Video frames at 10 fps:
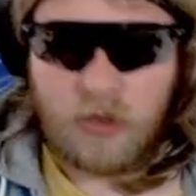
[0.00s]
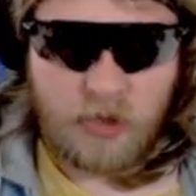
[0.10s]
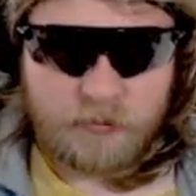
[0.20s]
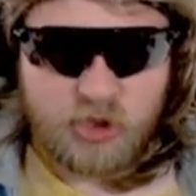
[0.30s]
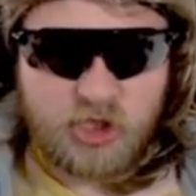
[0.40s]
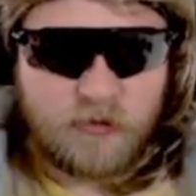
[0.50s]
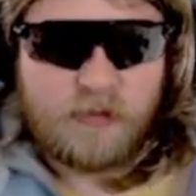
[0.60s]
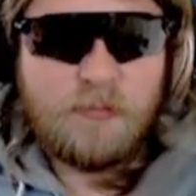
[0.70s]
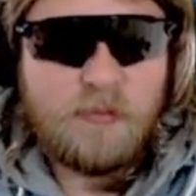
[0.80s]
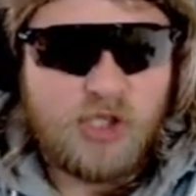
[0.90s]
Oh, I'm,
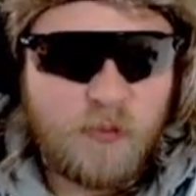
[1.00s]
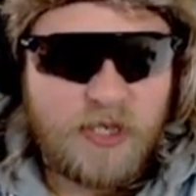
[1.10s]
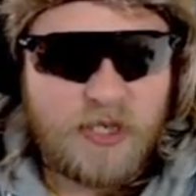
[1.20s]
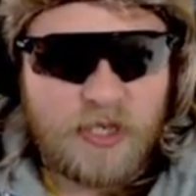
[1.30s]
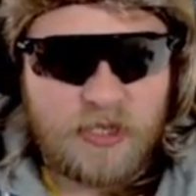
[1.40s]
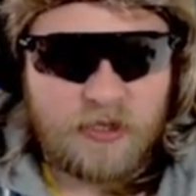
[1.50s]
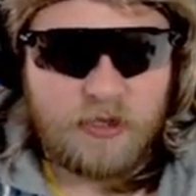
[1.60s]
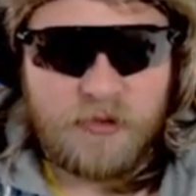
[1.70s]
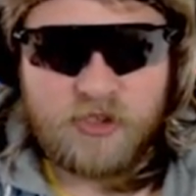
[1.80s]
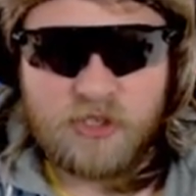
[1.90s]
I'm, I'm sweating like a
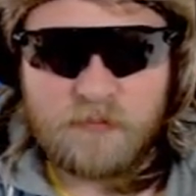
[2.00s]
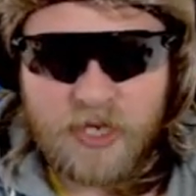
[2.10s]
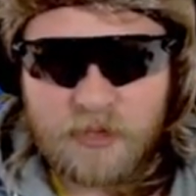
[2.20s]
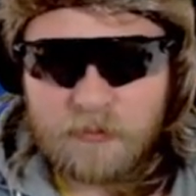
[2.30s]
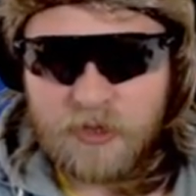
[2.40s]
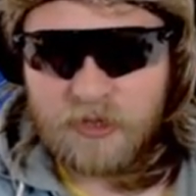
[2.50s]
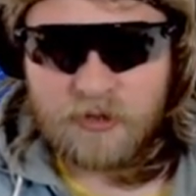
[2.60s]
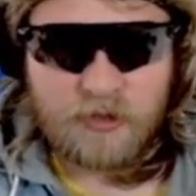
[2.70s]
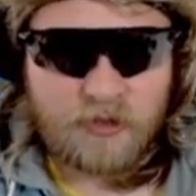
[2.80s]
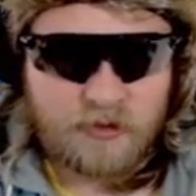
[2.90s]
crazy man,
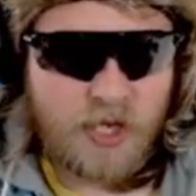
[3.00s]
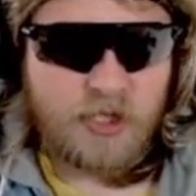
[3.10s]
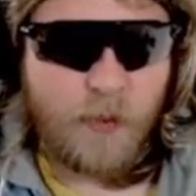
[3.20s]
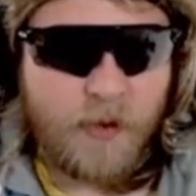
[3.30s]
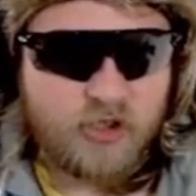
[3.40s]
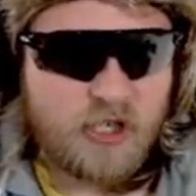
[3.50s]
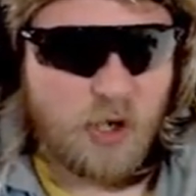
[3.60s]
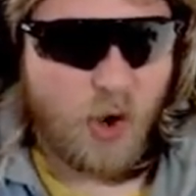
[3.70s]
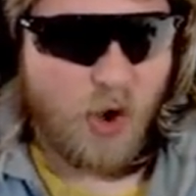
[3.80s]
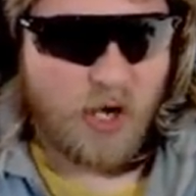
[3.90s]
man. There was a
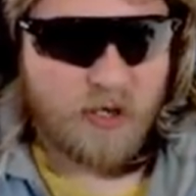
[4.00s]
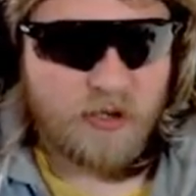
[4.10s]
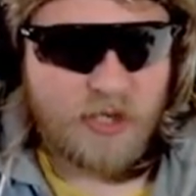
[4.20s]
door.